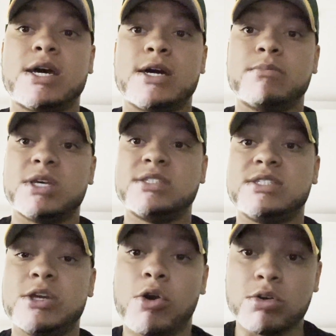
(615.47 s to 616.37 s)
Um, is
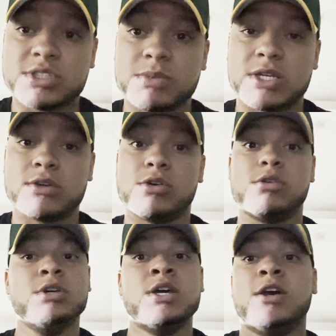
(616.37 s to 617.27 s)
the ultimate
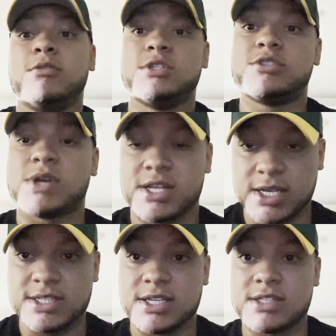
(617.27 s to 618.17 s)
goal, which is why I'd
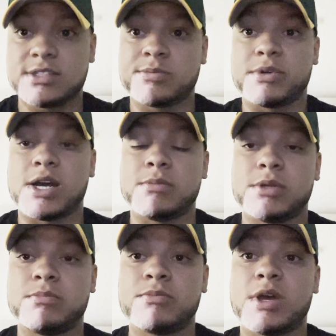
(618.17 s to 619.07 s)
like to get this
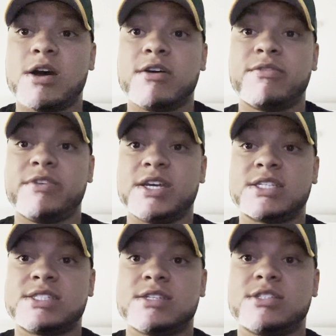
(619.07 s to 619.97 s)
problem uh,
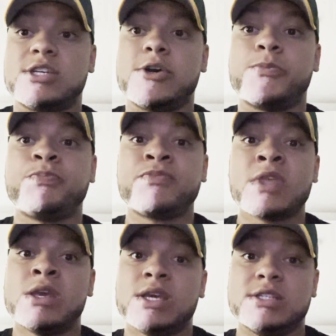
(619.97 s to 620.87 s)
fixed. So
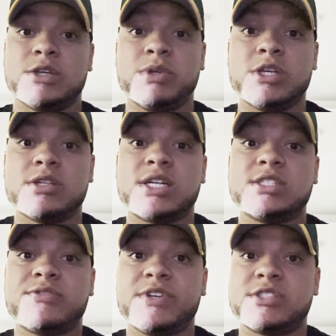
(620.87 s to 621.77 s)
until we know that
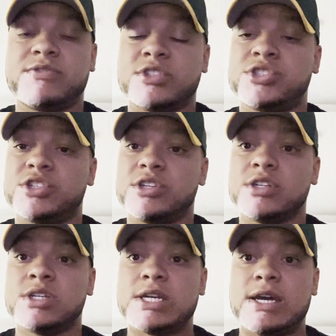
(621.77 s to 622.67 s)
it's fixed for
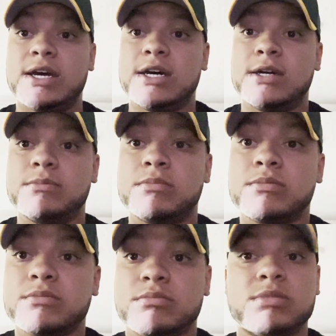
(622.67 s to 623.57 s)
sure,
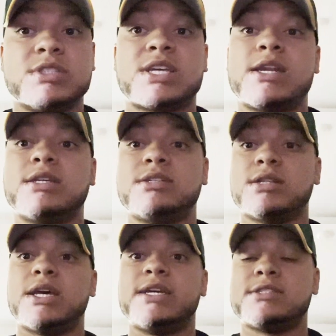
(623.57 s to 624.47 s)
um, it's kind of
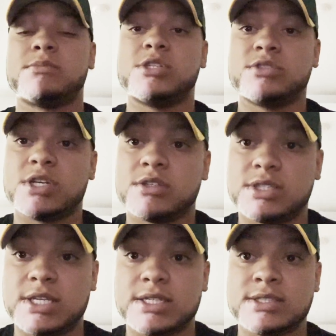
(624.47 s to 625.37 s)
delaying some of those other
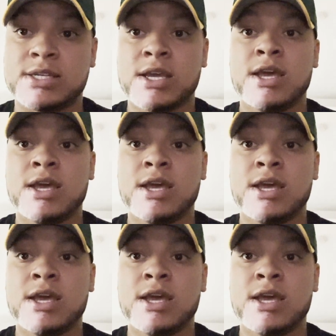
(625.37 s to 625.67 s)
things.